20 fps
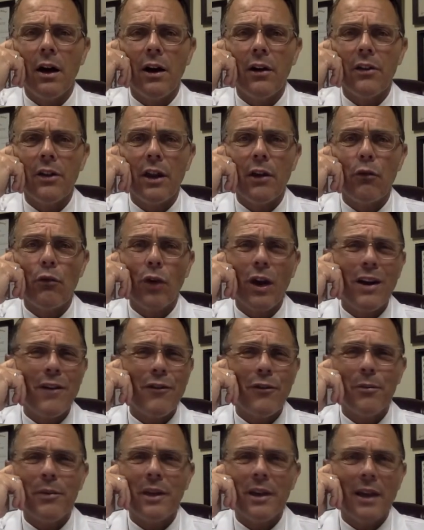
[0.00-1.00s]
then right
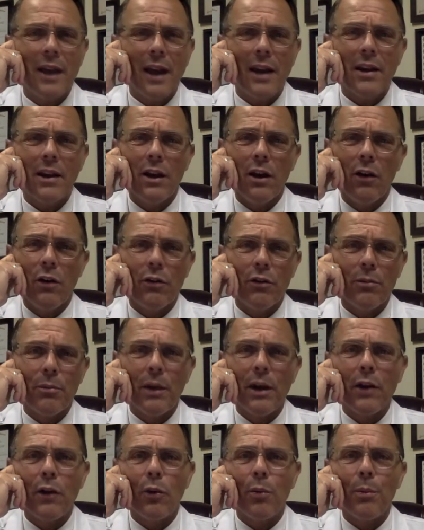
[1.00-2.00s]
from the get-go, the
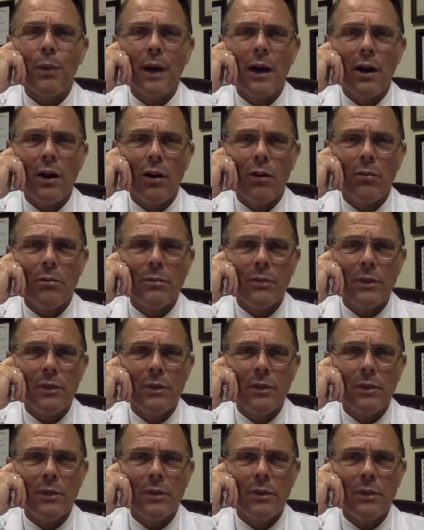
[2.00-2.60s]
microbiome